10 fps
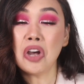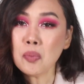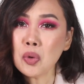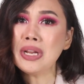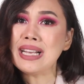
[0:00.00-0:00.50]
a
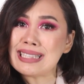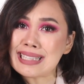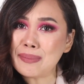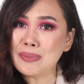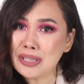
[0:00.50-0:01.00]
more
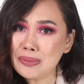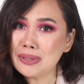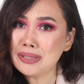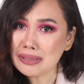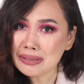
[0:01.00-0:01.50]

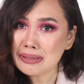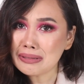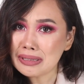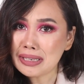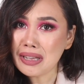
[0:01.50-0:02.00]
acceptable
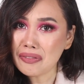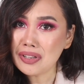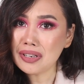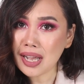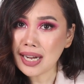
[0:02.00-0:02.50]

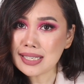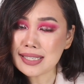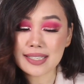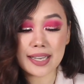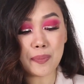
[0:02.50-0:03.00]
level, I'd
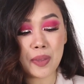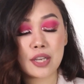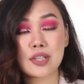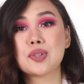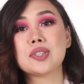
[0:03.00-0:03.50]
say.
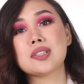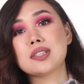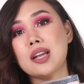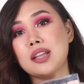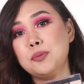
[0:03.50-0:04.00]
So this
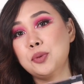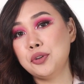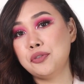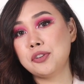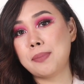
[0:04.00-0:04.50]
is another
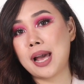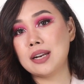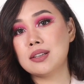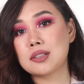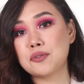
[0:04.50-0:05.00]
beautiful
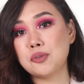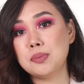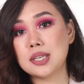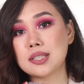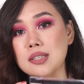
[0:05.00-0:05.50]
palette. This is
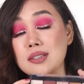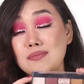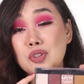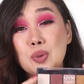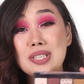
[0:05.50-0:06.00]
from NYX, and
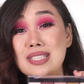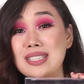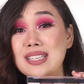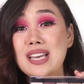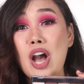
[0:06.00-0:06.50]
you can
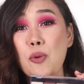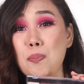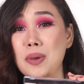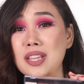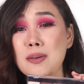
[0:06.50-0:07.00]
see how
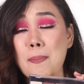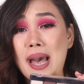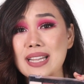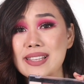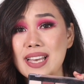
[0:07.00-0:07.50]
big the
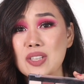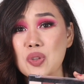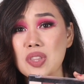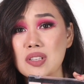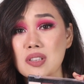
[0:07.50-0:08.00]
pan size
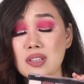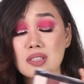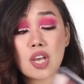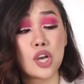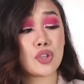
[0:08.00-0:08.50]
on this
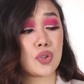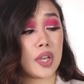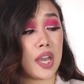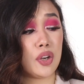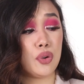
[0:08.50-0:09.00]
is. So
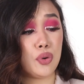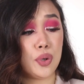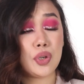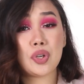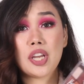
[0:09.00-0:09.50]
again, you're
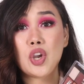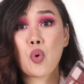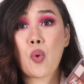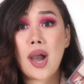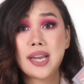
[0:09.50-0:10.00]
going to
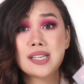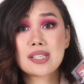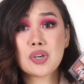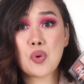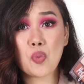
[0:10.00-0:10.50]
take quite
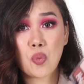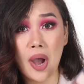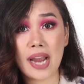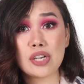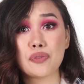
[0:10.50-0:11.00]
a
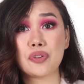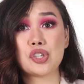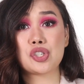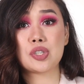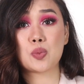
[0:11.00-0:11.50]
while to
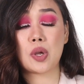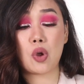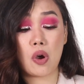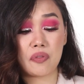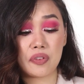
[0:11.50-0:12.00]
finish this one
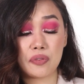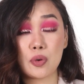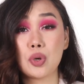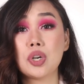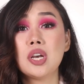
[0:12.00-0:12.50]
off. If
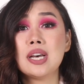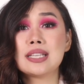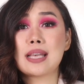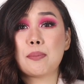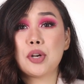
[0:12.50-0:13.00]
you're
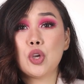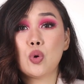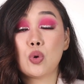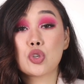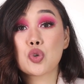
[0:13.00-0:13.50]
somebody
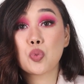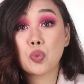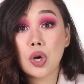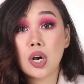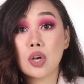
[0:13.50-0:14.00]
who goes to
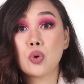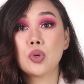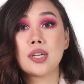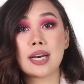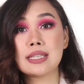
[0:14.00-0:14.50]
work,
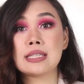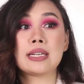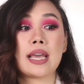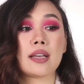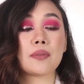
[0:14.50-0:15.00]
who does
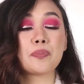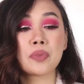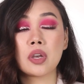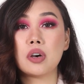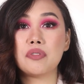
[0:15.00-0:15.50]
like
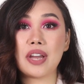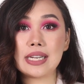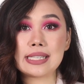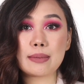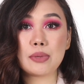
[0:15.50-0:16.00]
a
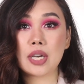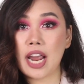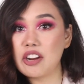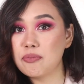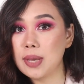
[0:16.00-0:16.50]
very similar
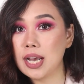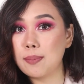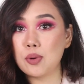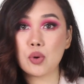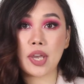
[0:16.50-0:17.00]
kind of
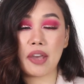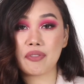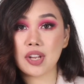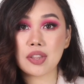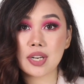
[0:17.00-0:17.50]
makeup look
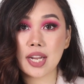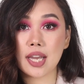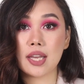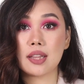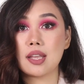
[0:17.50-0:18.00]
every other
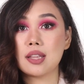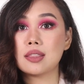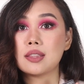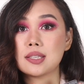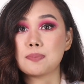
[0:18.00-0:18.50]
day, then
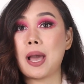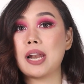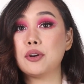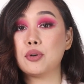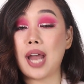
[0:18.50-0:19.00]
this
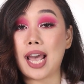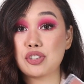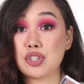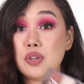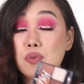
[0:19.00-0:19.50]
palette could
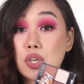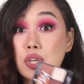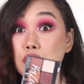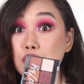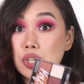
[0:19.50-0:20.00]
actually work
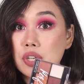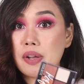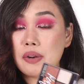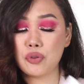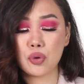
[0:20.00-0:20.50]
really
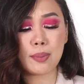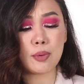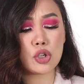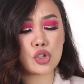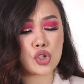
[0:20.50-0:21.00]
well for you. I'm
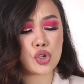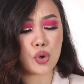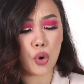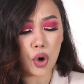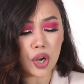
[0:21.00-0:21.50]
not
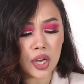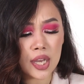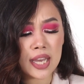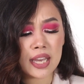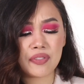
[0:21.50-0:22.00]
sure
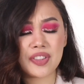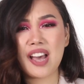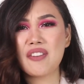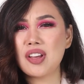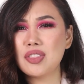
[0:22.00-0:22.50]
if they
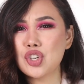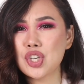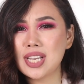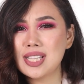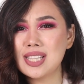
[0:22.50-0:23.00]
have other
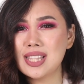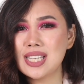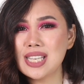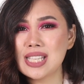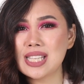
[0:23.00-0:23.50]
shades in
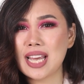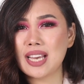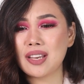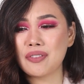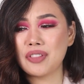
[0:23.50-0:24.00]
this,
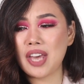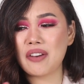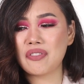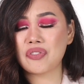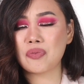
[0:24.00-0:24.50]
like if they
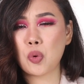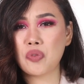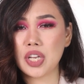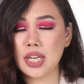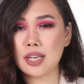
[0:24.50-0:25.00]
have
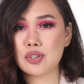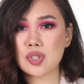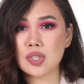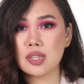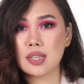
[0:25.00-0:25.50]
more
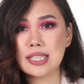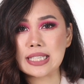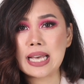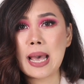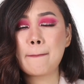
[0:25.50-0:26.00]
variations in
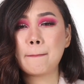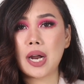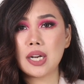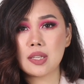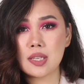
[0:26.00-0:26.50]
this,
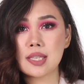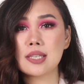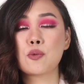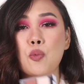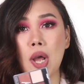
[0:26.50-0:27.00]
but this
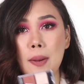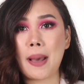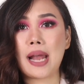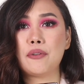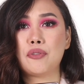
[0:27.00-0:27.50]
is one
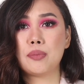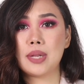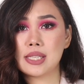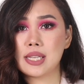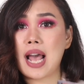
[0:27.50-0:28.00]
palette from
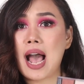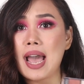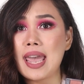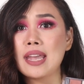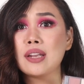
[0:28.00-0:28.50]
NYX that
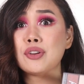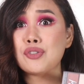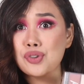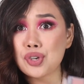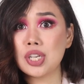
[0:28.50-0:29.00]
I
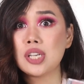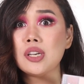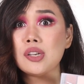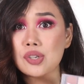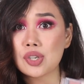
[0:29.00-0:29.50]

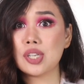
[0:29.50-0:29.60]
really